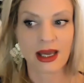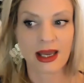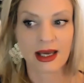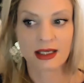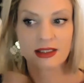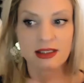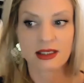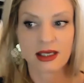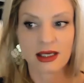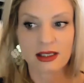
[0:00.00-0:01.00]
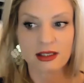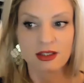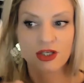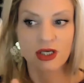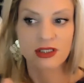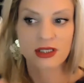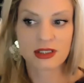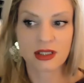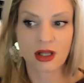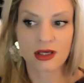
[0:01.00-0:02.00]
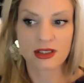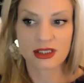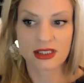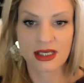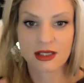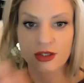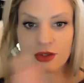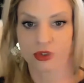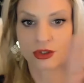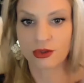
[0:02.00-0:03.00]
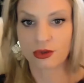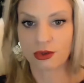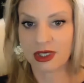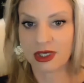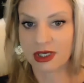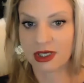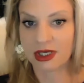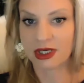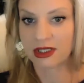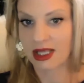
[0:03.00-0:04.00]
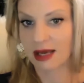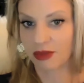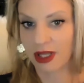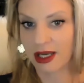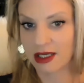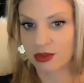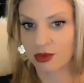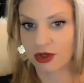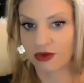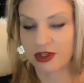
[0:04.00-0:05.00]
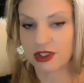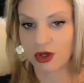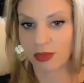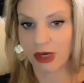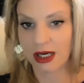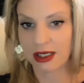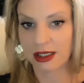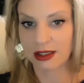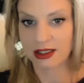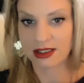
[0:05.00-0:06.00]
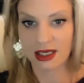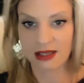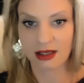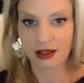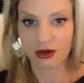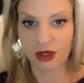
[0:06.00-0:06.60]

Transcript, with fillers: And just as long as it takes you to get to that place with your physical body in the state that you're